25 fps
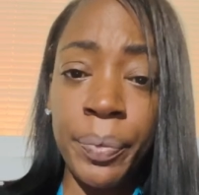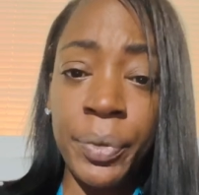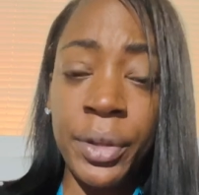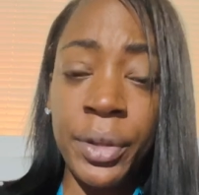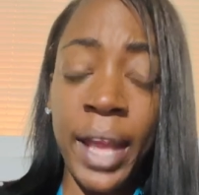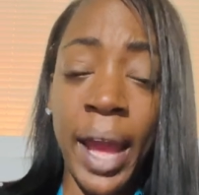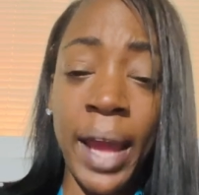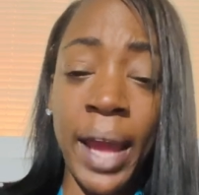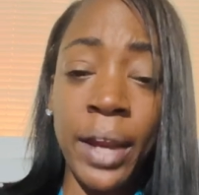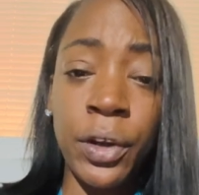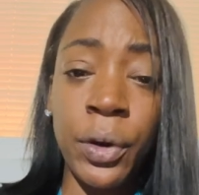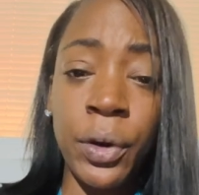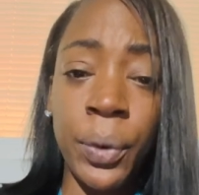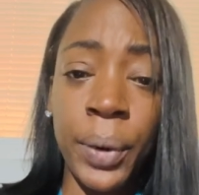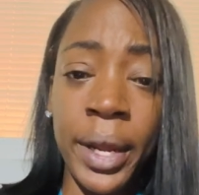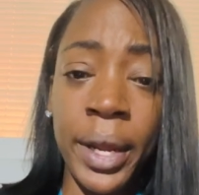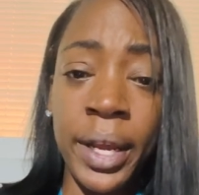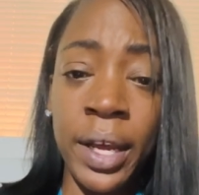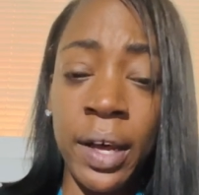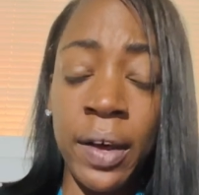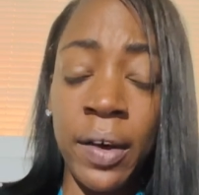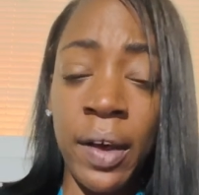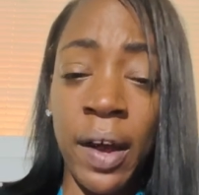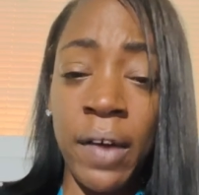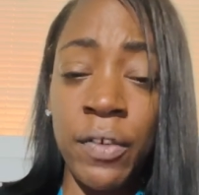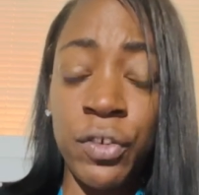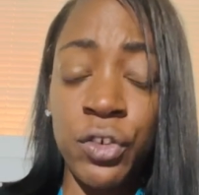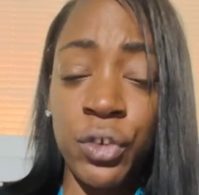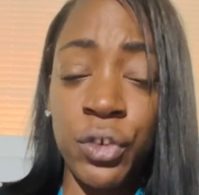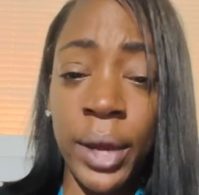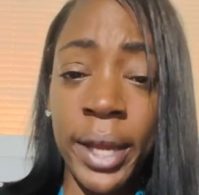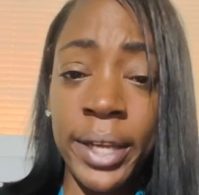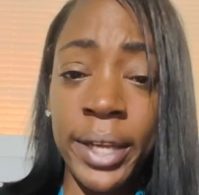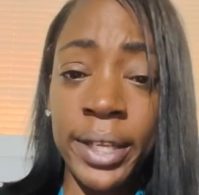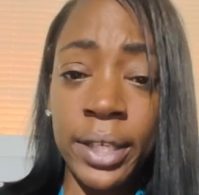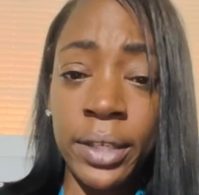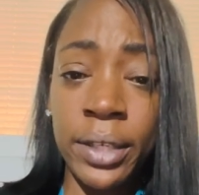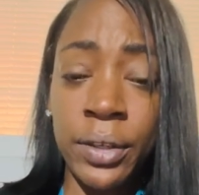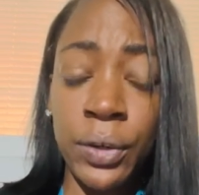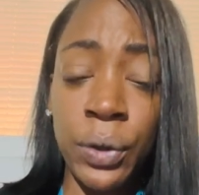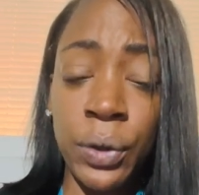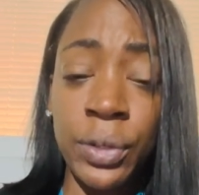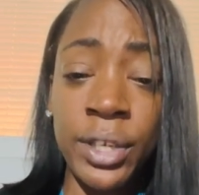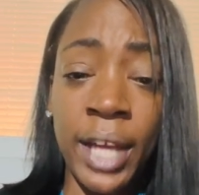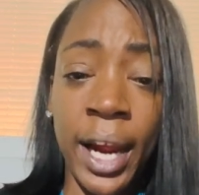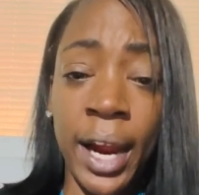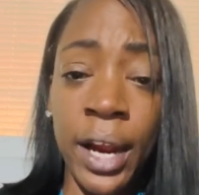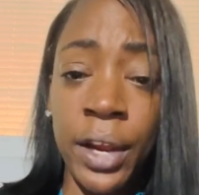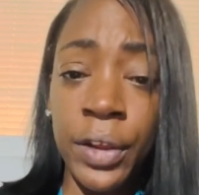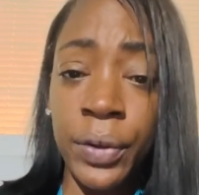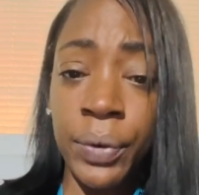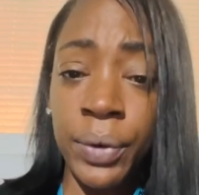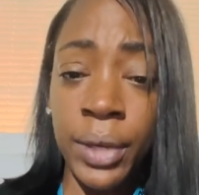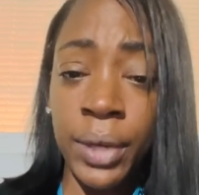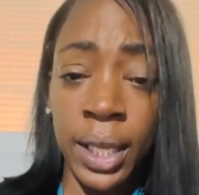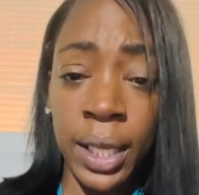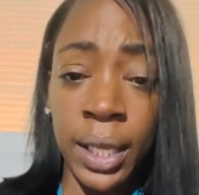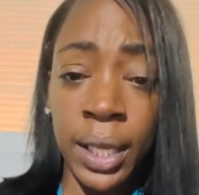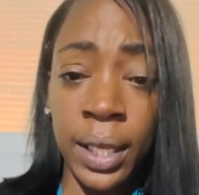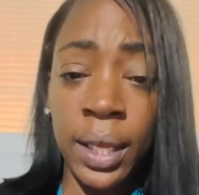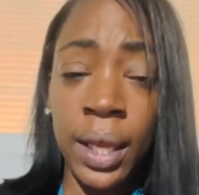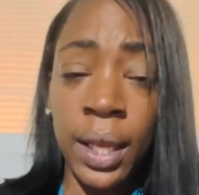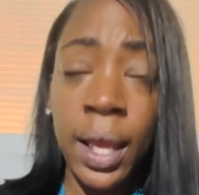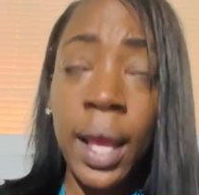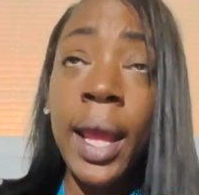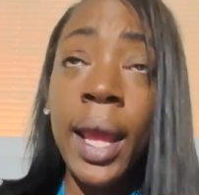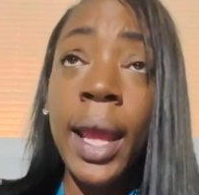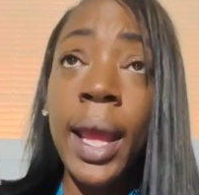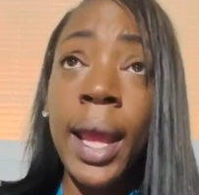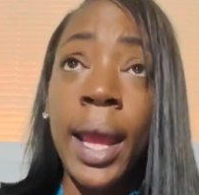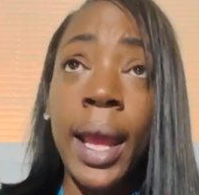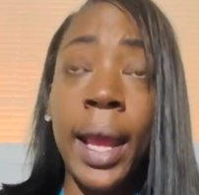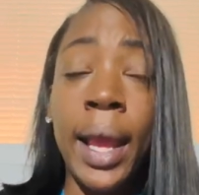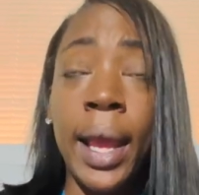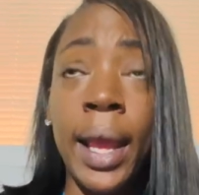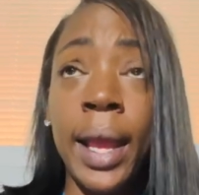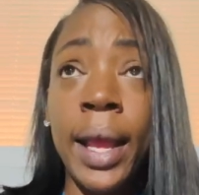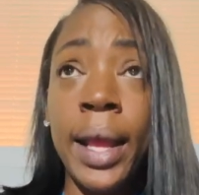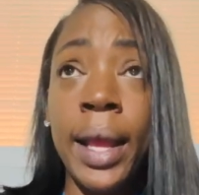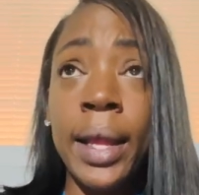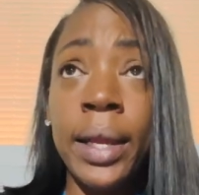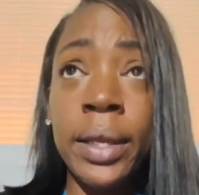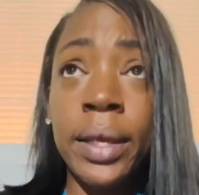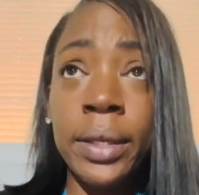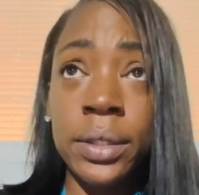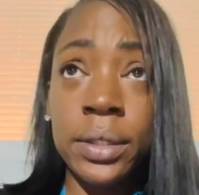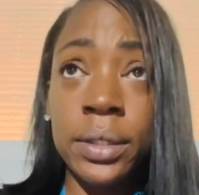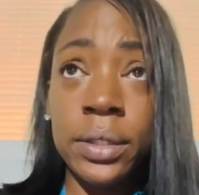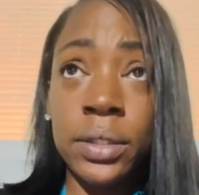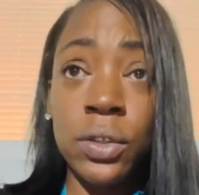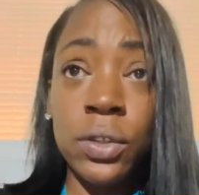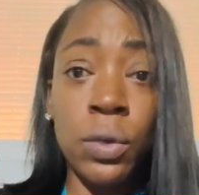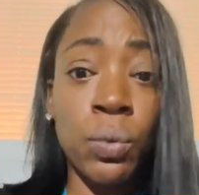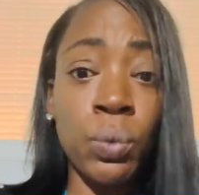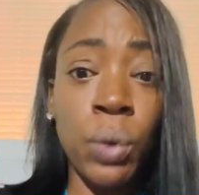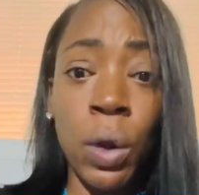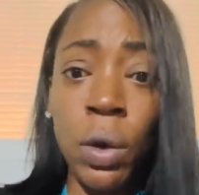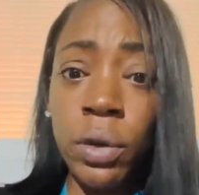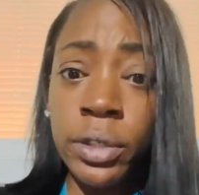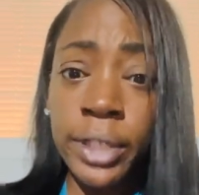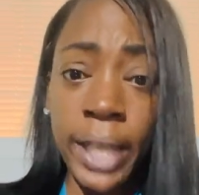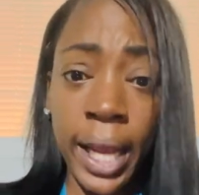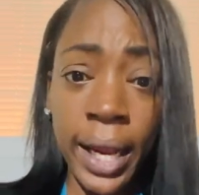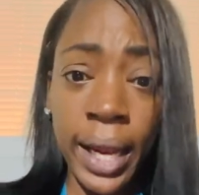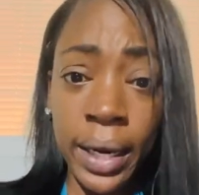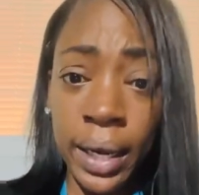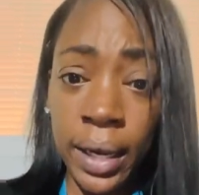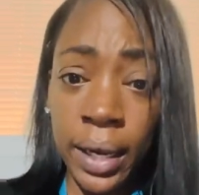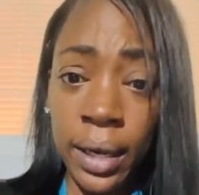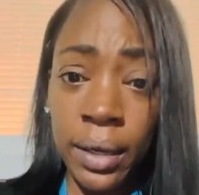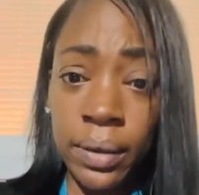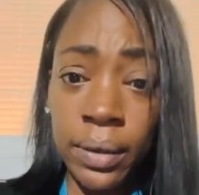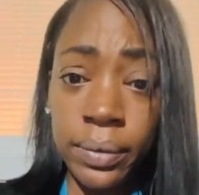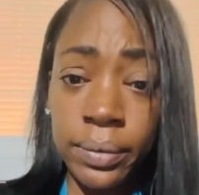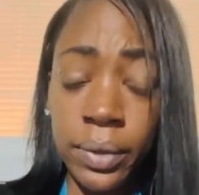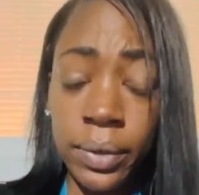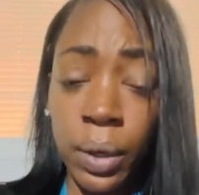category of dress, you know, attire you need, and rotate it.